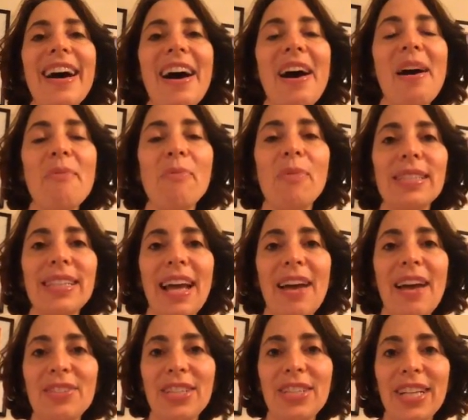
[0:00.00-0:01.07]
once I
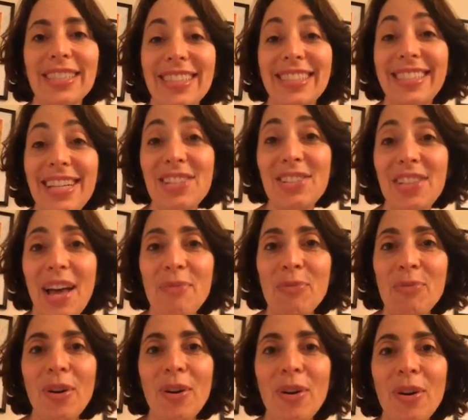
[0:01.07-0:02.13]
have a chance to teach that
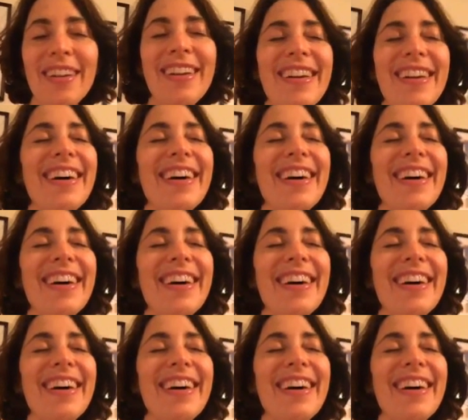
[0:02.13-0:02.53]
more.